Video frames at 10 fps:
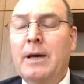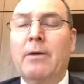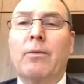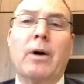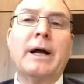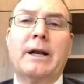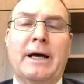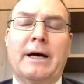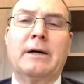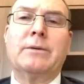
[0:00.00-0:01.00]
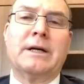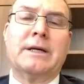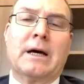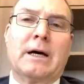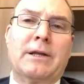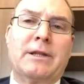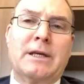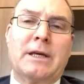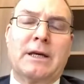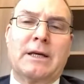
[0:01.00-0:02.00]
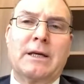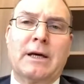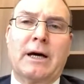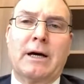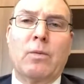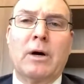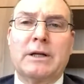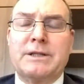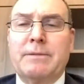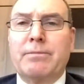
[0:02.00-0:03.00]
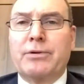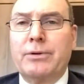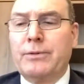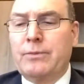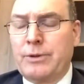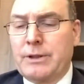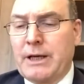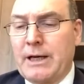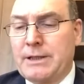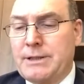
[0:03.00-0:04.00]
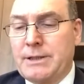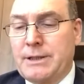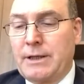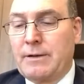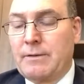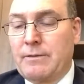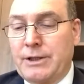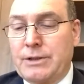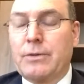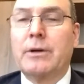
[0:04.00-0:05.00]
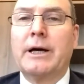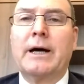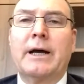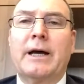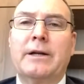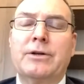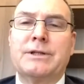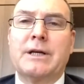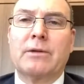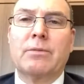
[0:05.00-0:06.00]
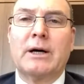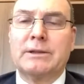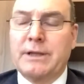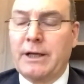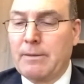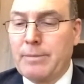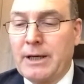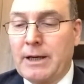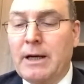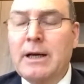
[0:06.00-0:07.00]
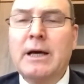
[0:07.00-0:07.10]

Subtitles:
Right now, I think while it's improved with the cases in Victoria and New South Wales getting better,